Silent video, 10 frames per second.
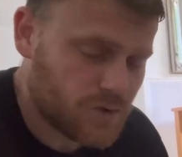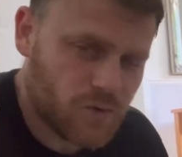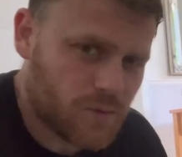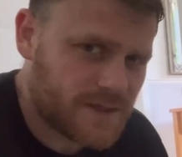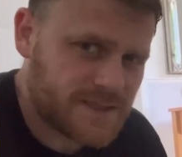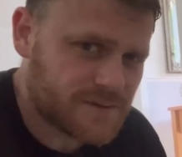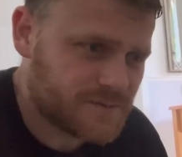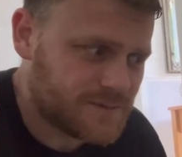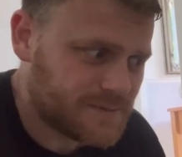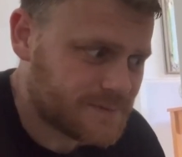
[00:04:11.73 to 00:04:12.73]
Always
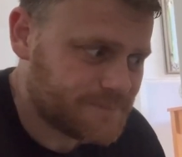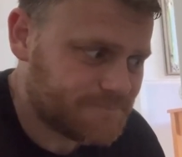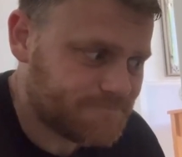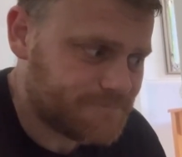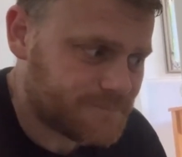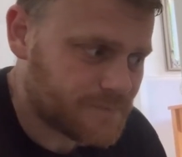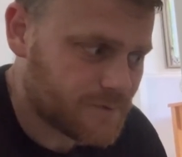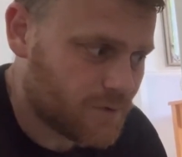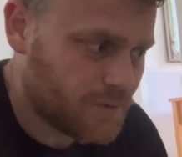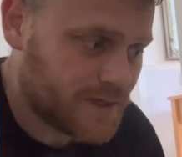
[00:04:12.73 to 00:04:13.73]
something, man.
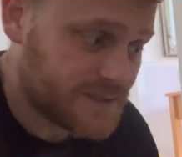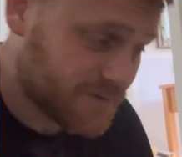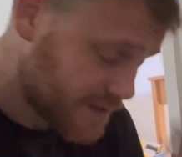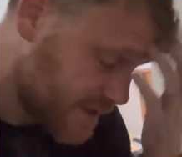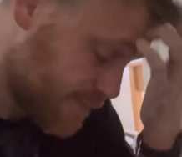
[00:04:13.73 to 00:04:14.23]
Always. I've had this